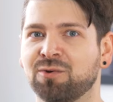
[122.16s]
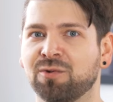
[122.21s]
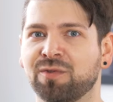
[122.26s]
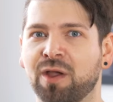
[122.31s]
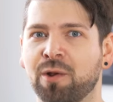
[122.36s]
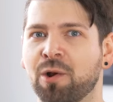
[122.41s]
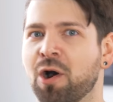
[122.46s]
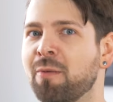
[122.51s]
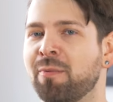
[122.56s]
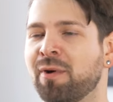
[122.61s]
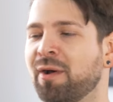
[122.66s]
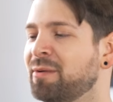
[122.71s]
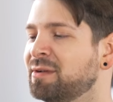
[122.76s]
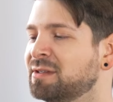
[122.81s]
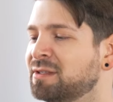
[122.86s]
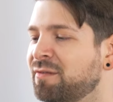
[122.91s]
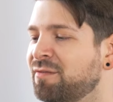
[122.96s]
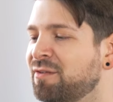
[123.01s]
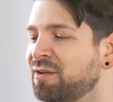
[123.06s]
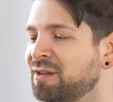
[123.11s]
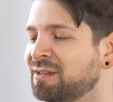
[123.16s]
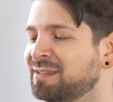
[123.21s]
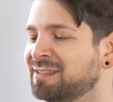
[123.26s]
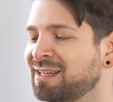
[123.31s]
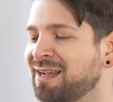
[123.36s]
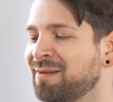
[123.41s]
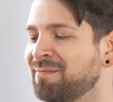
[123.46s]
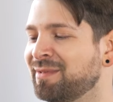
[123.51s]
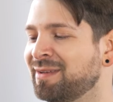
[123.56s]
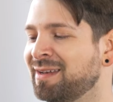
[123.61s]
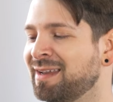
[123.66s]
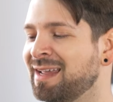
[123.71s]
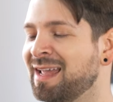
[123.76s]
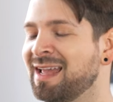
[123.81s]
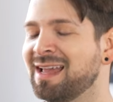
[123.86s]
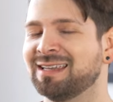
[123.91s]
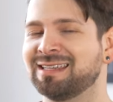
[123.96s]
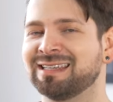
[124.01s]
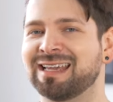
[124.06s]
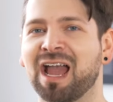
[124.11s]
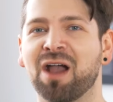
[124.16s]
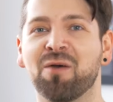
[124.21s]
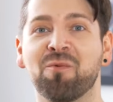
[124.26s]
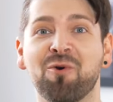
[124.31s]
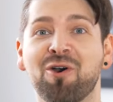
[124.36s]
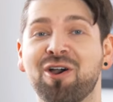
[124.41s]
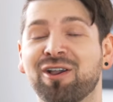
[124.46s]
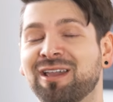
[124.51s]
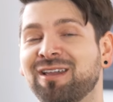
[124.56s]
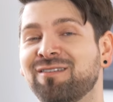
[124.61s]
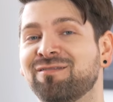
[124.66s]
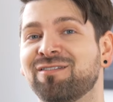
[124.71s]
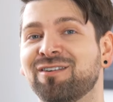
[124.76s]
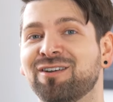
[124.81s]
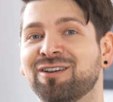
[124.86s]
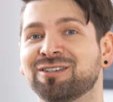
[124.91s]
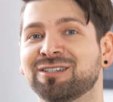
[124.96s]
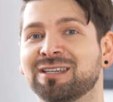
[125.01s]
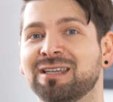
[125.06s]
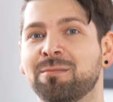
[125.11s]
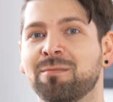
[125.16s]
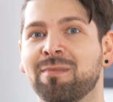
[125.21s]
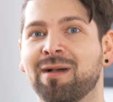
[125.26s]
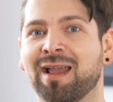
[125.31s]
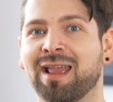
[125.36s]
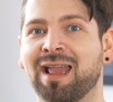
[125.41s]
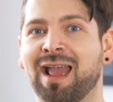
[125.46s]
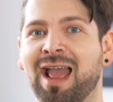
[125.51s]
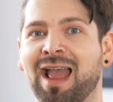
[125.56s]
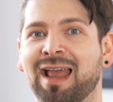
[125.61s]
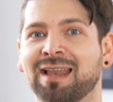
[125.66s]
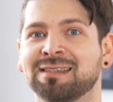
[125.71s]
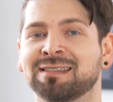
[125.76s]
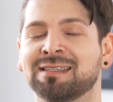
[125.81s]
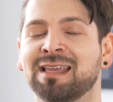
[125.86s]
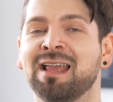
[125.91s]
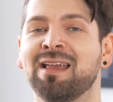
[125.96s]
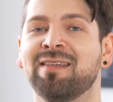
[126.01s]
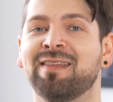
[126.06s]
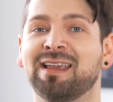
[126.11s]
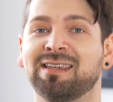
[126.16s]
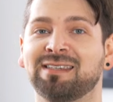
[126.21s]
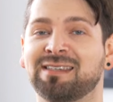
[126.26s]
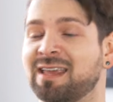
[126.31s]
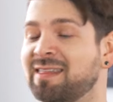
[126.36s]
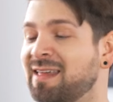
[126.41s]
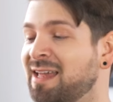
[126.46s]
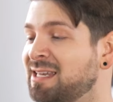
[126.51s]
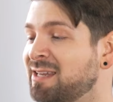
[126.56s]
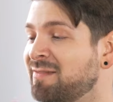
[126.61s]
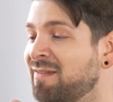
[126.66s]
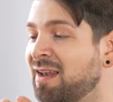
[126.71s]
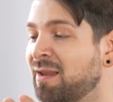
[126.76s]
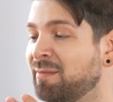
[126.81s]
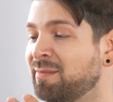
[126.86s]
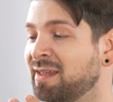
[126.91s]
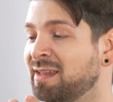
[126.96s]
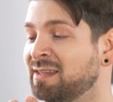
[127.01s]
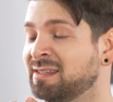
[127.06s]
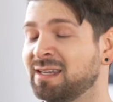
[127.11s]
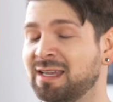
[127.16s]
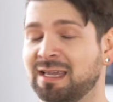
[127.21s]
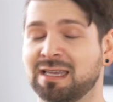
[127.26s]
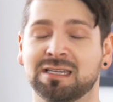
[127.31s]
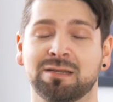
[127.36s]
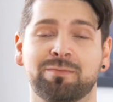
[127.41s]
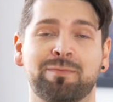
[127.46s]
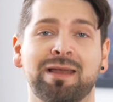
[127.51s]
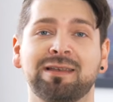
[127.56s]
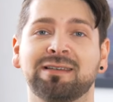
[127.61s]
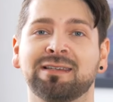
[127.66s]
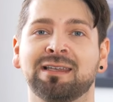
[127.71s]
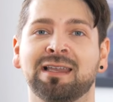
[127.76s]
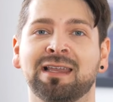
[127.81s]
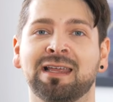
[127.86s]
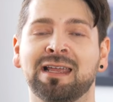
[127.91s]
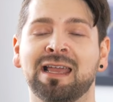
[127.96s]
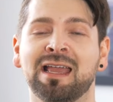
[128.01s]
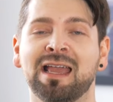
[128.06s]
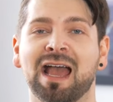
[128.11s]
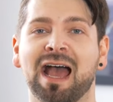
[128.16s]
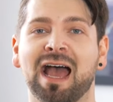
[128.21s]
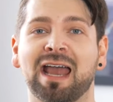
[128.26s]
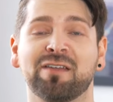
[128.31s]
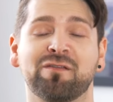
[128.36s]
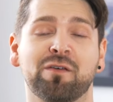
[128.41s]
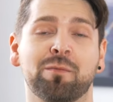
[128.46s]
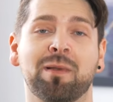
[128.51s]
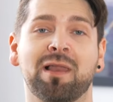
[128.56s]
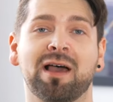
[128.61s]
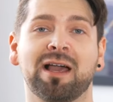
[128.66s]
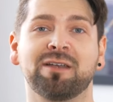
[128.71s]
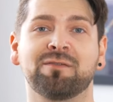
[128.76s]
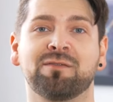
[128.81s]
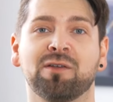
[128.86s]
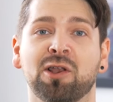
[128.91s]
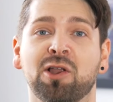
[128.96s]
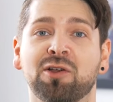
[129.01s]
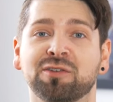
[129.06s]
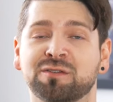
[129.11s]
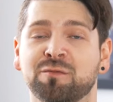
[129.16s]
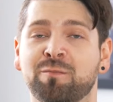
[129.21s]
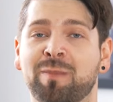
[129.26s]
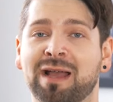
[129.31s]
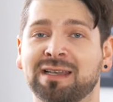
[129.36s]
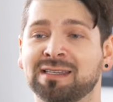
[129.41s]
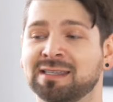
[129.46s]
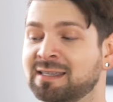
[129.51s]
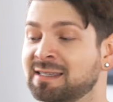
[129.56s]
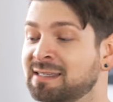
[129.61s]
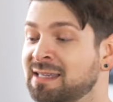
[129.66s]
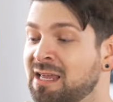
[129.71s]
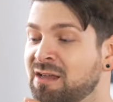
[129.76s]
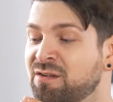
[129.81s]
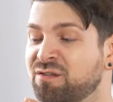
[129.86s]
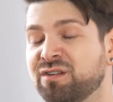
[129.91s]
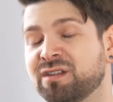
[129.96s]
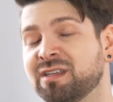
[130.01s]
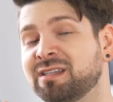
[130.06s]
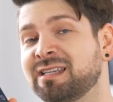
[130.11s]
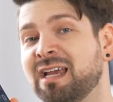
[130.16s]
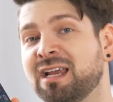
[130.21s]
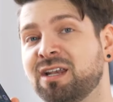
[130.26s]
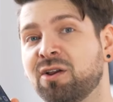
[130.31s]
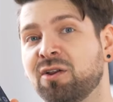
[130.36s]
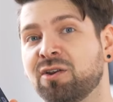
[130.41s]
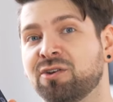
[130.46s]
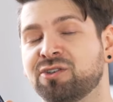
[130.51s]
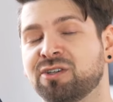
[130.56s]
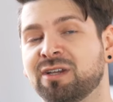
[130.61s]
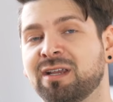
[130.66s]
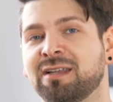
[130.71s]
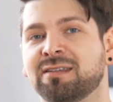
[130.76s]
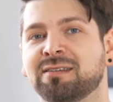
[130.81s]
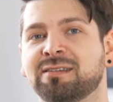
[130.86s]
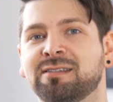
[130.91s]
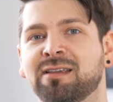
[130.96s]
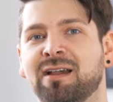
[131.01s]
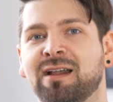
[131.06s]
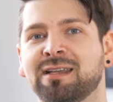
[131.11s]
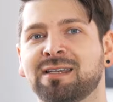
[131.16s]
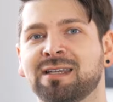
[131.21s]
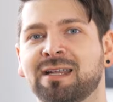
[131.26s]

although Oppo is the first company to get a working version in my hands. They say they developed this independently and have applied for lots of patents for the technology inside